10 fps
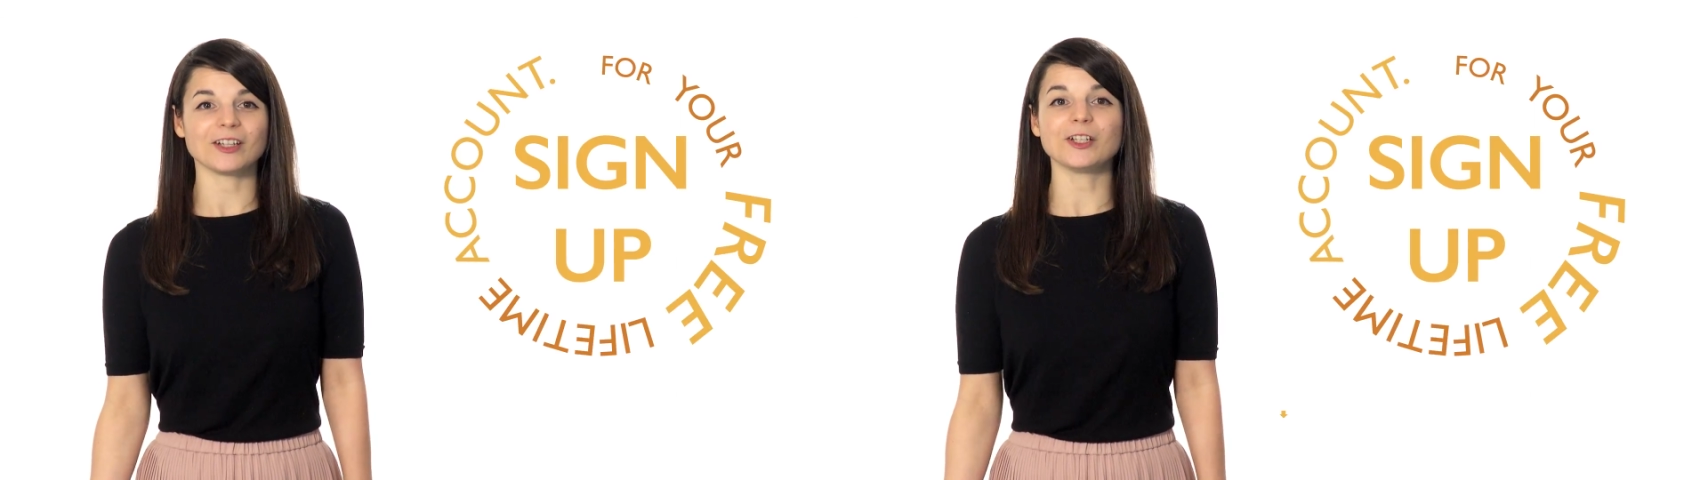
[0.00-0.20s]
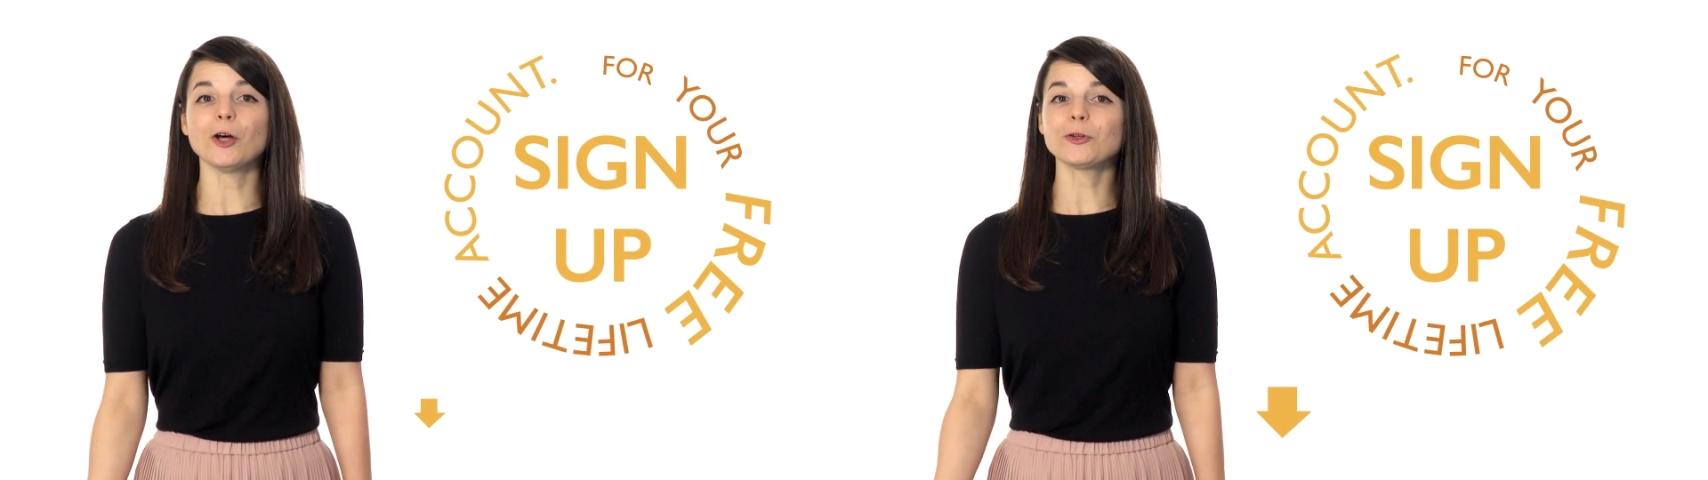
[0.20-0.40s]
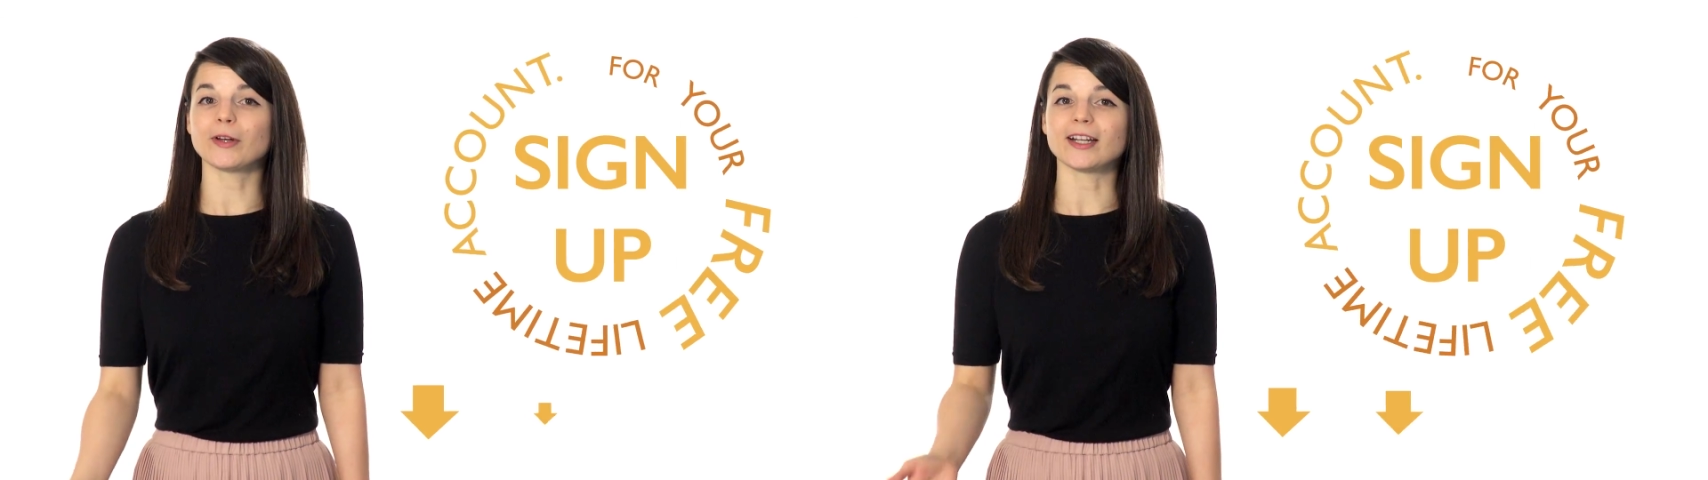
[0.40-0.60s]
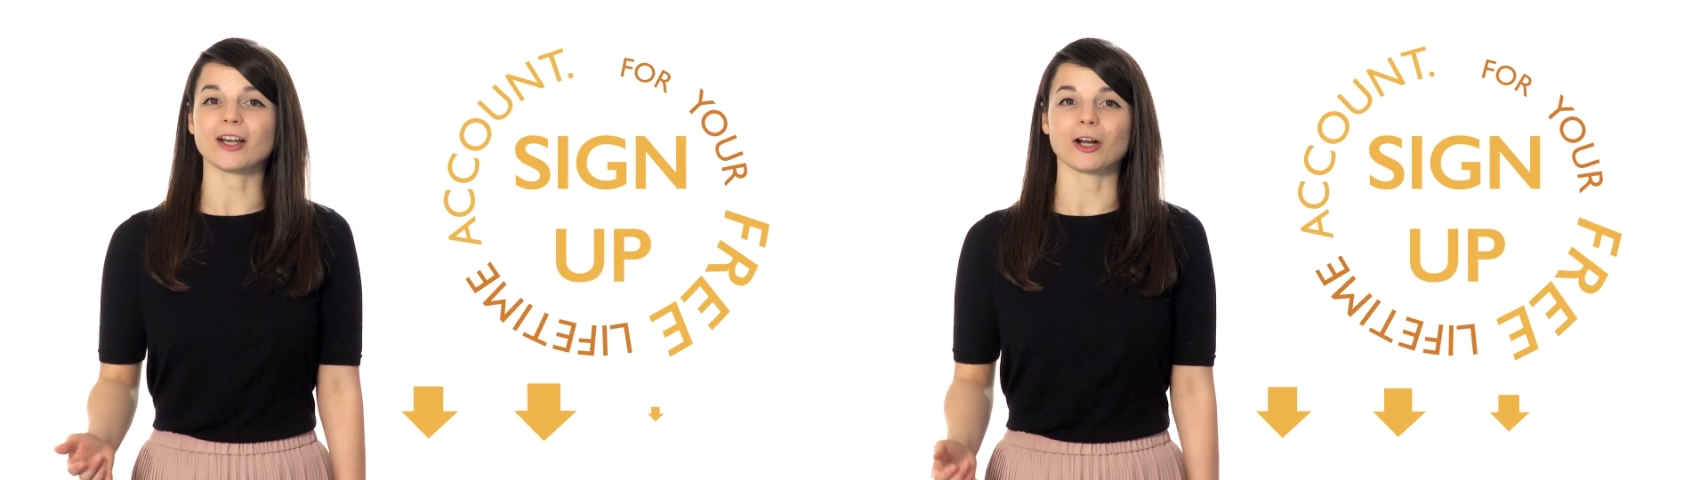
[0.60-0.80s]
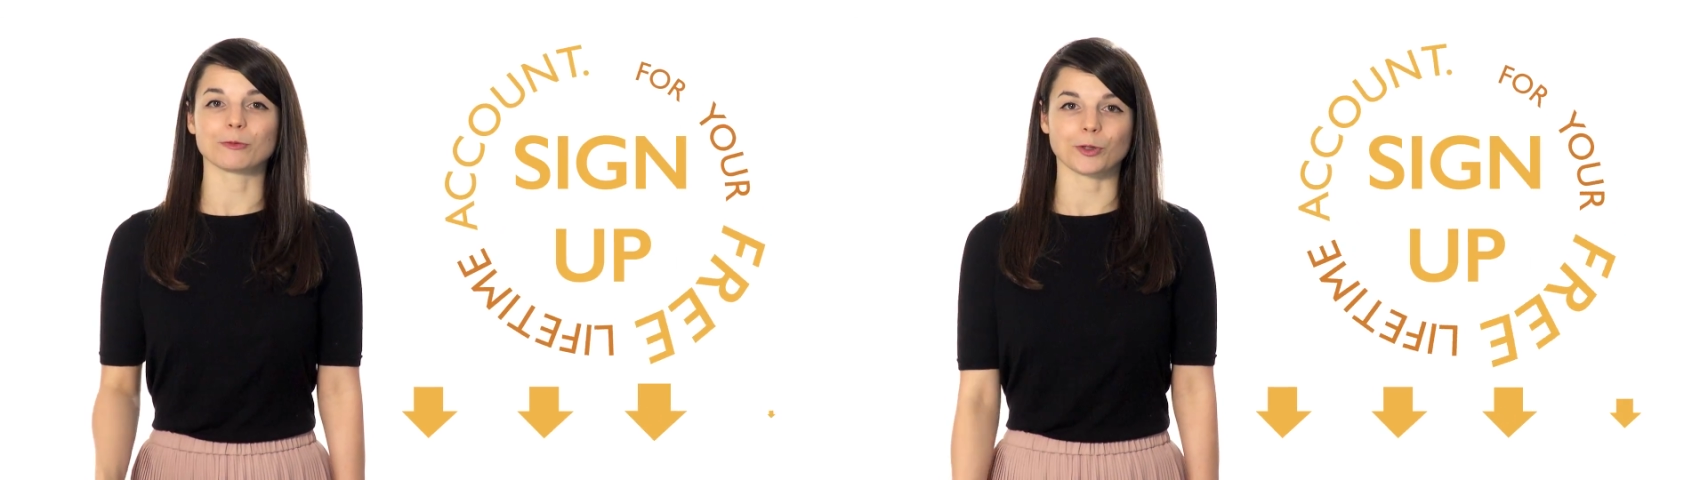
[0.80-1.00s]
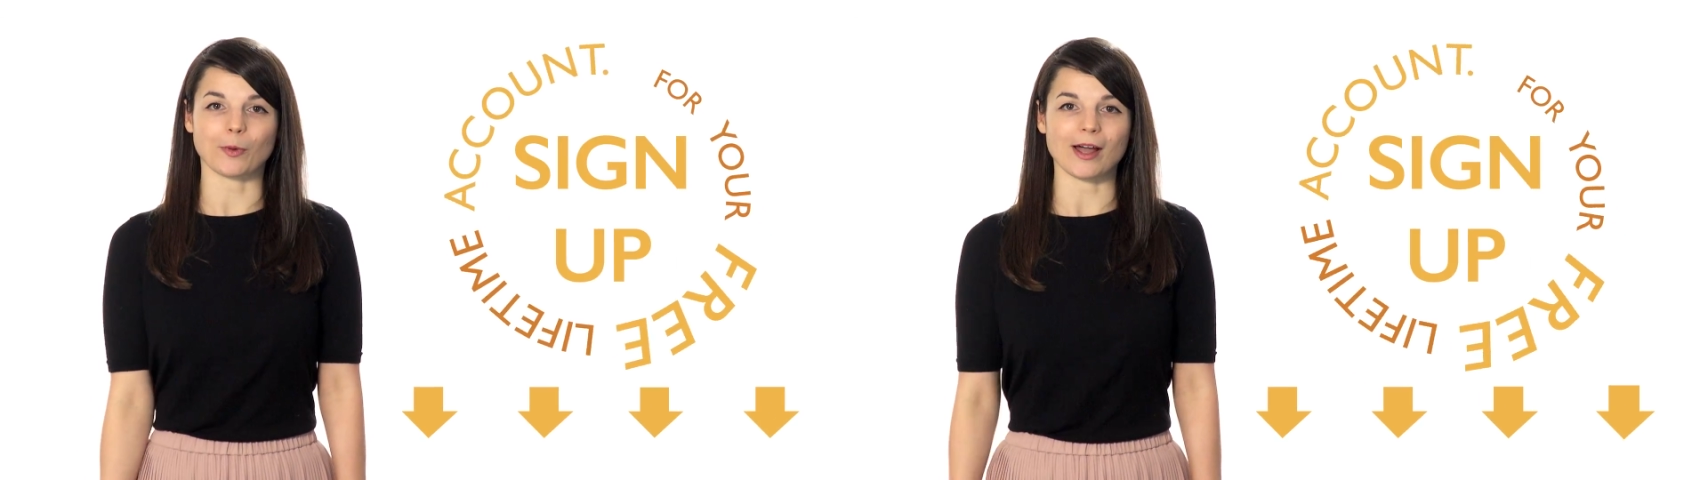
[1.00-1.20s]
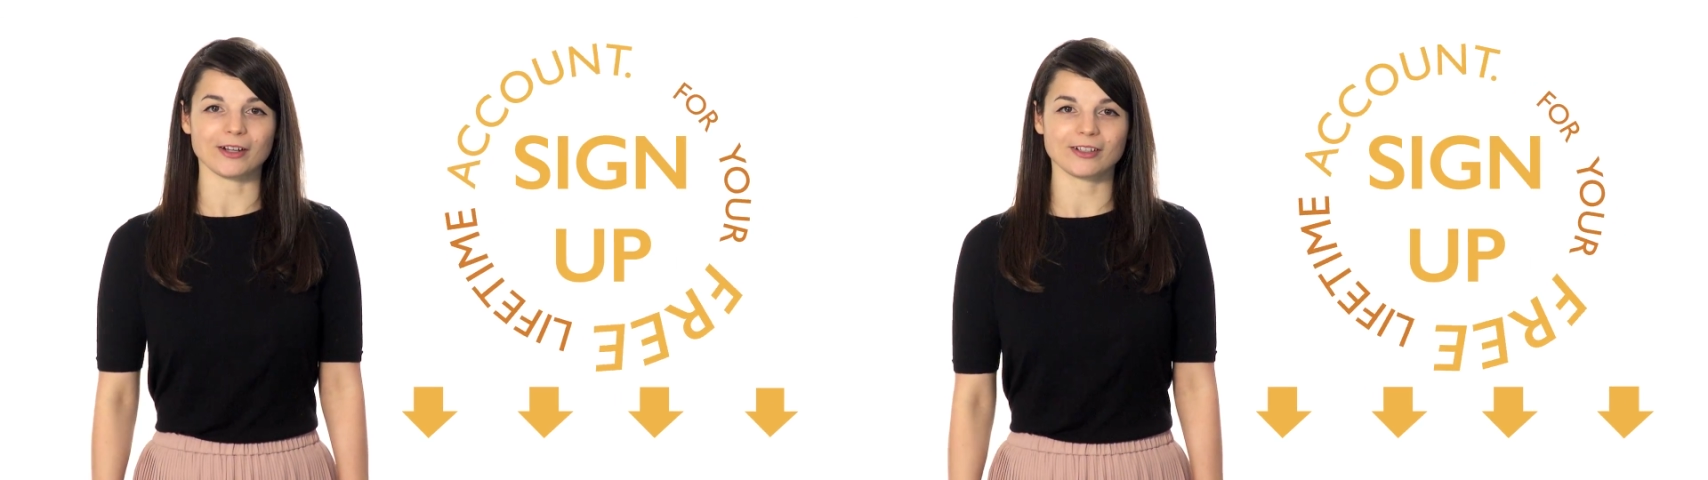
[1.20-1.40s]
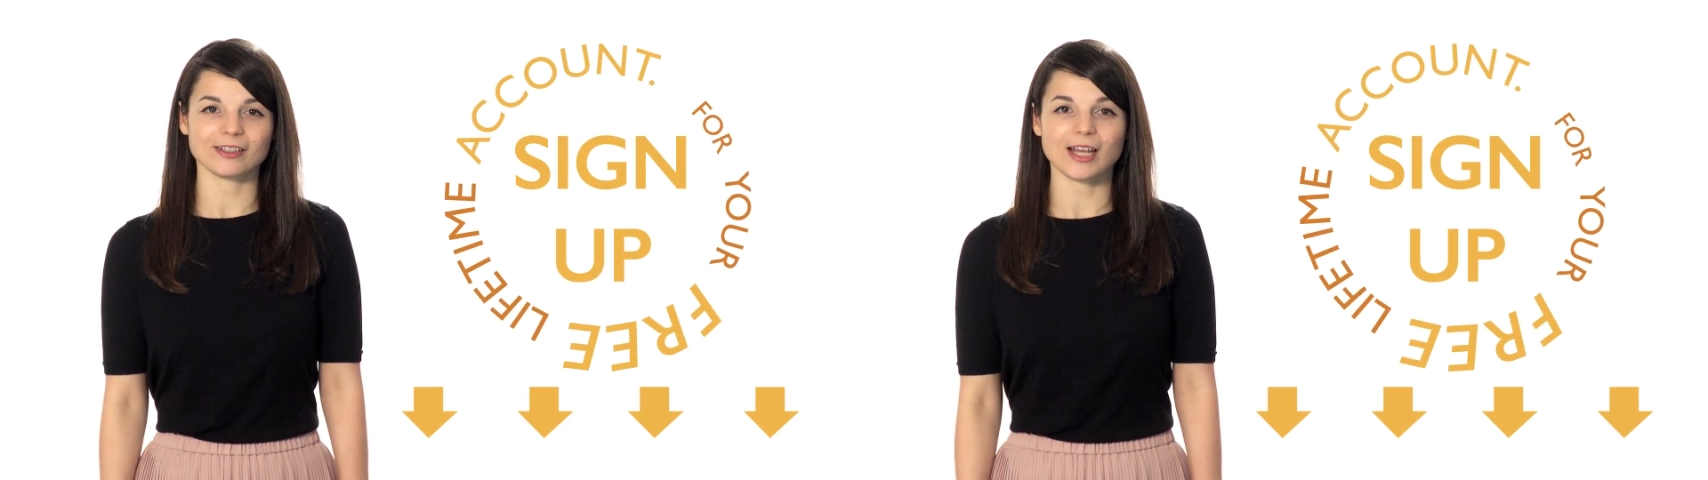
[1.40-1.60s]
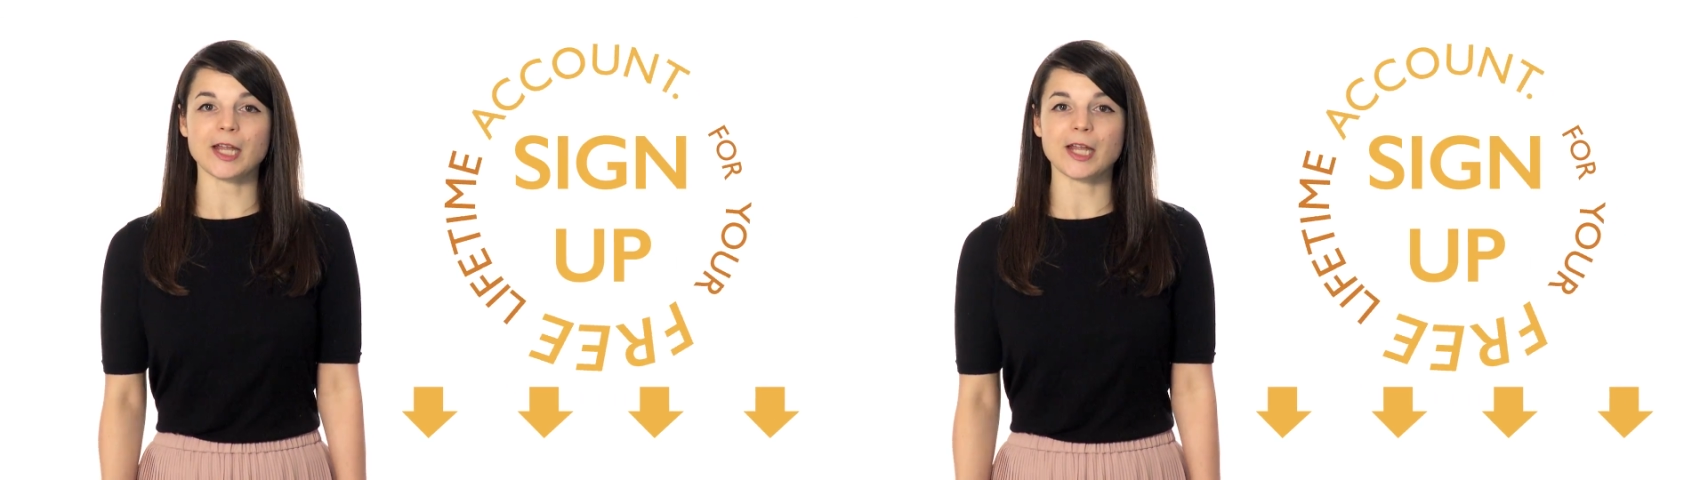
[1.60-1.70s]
no credit card required,